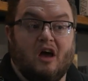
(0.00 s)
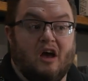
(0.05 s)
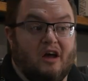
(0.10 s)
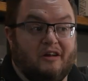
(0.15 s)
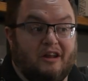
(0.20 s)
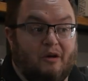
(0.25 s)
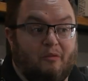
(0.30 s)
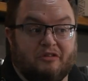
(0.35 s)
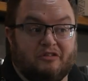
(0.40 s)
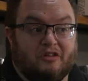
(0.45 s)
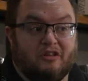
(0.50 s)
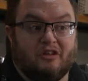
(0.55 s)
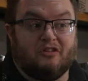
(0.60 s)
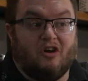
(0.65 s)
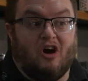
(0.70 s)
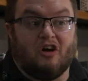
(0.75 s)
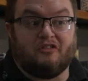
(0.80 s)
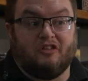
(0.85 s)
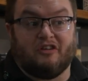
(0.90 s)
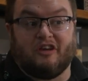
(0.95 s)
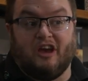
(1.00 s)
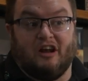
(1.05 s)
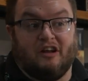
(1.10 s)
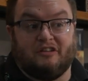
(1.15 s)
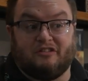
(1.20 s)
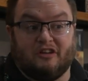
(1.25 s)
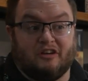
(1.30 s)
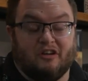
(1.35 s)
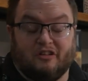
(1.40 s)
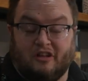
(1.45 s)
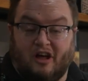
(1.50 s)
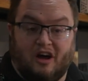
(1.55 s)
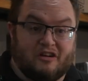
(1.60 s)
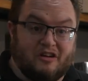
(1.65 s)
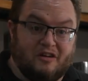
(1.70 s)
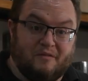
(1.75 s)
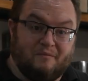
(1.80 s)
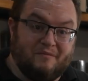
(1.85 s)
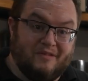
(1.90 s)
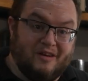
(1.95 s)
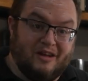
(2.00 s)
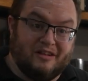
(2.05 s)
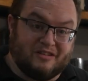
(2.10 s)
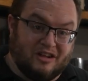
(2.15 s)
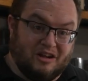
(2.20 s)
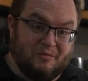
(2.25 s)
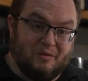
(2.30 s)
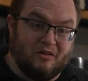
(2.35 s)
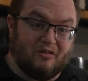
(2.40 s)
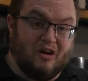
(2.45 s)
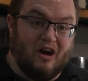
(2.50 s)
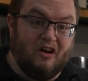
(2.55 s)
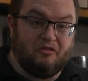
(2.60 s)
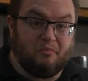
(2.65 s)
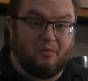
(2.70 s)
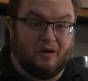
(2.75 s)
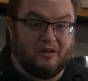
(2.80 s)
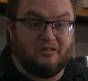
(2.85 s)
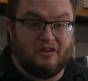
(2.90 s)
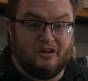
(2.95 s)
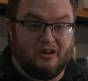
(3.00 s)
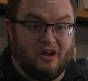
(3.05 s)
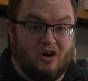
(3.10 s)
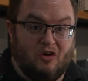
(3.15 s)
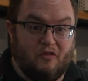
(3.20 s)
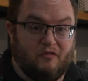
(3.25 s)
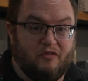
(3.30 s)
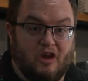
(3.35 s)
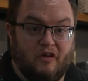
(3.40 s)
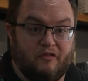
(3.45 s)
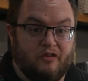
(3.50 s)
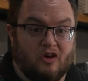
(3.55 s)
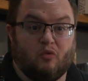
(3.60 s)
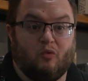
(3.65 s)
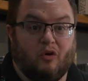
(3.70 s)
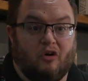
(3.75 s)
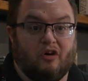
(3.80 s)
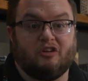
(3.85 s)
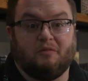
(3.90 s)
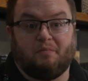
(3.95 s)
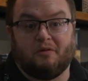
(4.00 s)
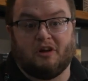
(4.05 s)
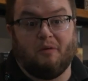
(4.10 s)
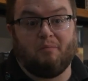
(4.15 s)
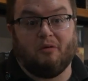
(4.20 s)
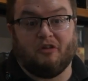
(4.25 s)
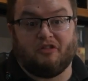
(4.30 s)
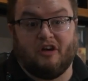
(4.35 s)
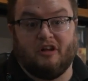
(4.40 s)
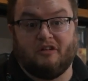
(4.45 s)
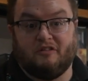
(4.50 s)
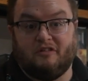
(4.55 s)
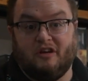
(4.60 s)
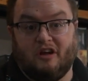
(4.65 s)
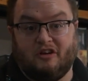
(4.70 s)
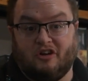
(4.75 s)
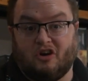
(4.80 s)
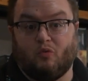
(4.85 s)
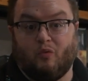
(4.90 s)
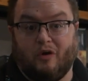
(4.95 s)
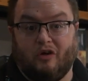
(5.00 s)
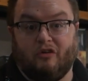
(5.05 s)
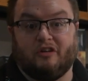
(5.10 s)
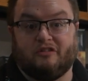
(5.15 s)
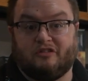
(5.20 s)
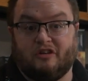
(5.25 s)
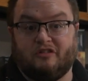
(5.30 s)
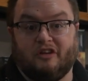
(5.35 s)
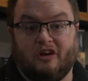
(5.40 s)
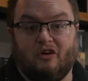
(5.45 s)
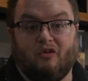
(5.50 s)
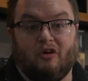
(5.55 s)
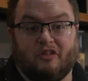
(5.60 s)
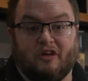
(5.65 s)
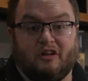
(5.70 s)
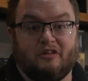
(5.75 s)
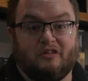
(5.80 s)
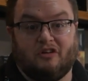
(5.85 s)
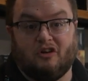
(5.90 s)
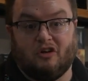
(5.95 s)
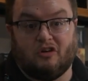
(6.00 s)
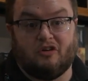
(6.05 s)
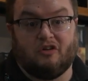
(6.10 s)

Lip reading: And I went to talk to the kid, and I said, good luck. It's going to be rough, but, if you're willing to put up with it and you're willing to deal with it,